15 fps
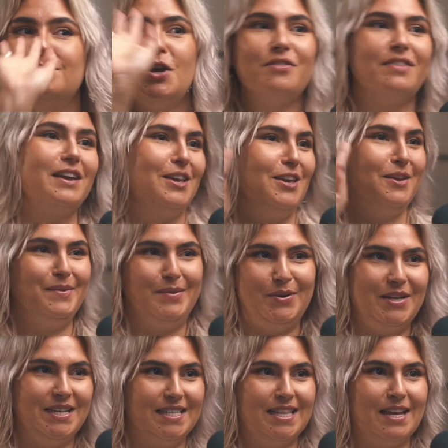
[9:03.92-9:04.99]
no thank you, not
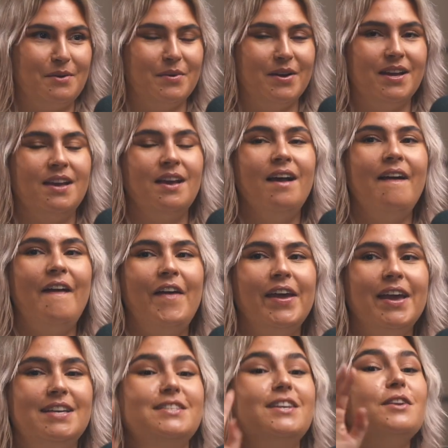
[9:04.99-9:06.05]
into that way,
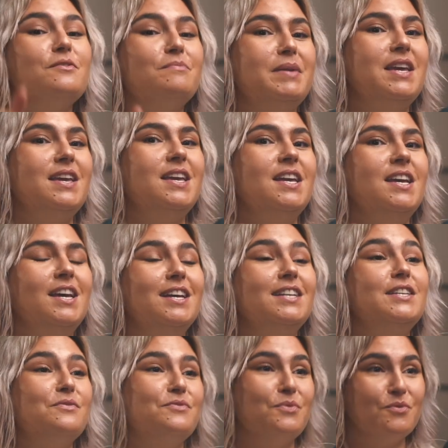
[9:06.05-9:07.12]
is going to be
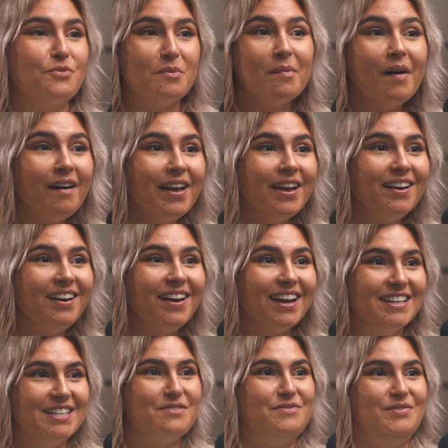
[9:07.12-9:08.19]
different from mine
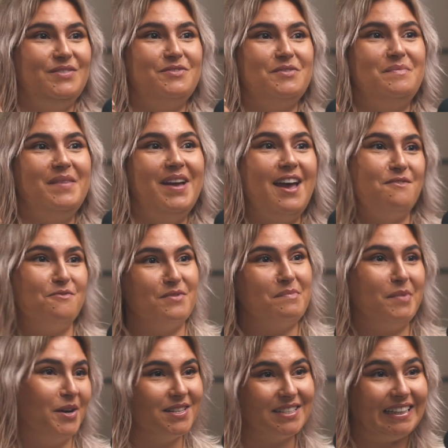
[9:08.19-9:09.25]
and different from every
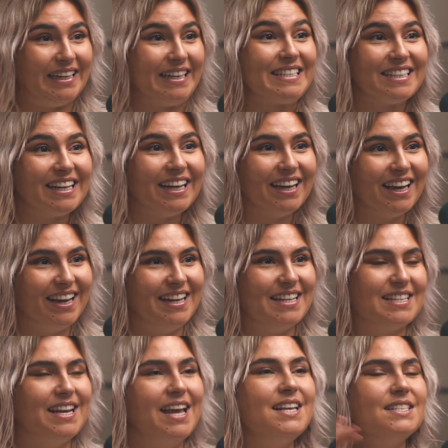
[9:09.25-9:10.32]
person listening. And
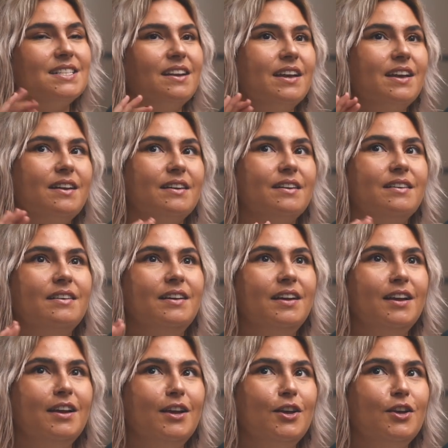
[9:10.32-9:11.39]
it's less like a
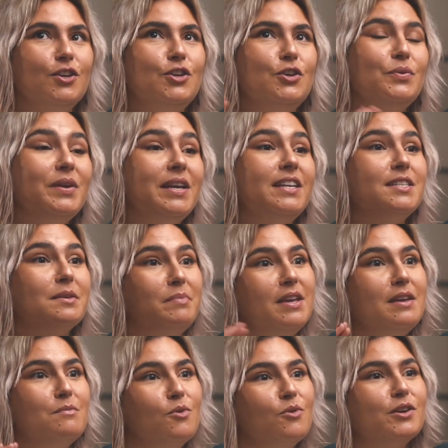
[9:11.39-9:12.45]
you need to
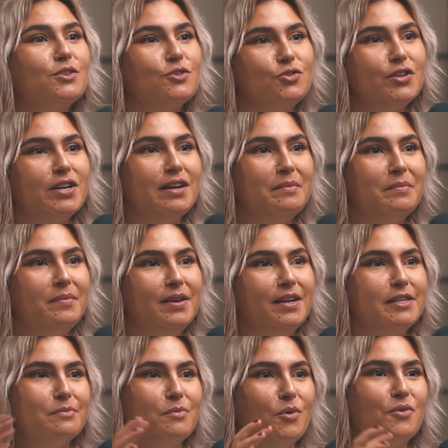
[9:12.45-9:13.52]
be more extreme,
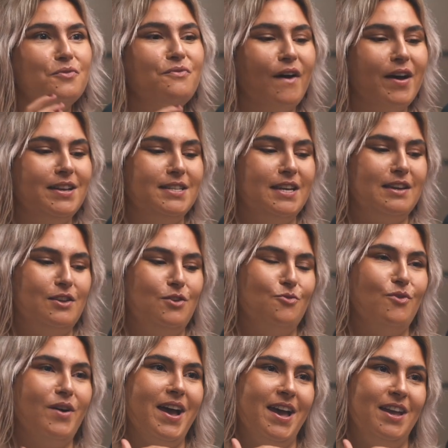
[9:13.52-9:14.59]
it's more finding
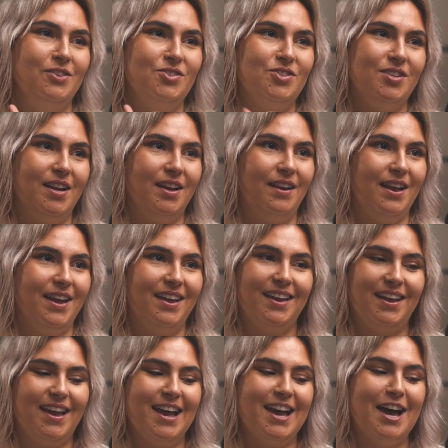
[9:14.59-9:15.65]
your edge and like
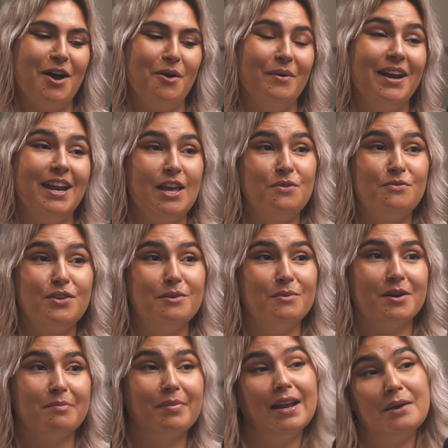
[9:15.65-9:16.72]
how and if you
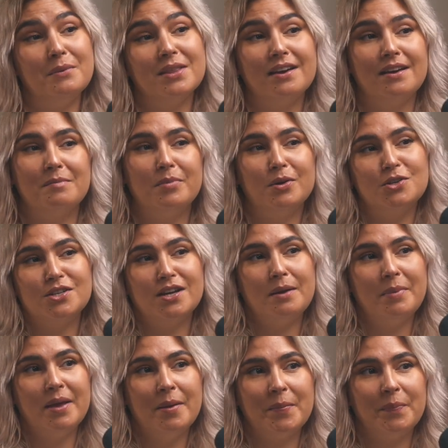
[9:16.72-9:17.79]
want to play with it and push it a bit.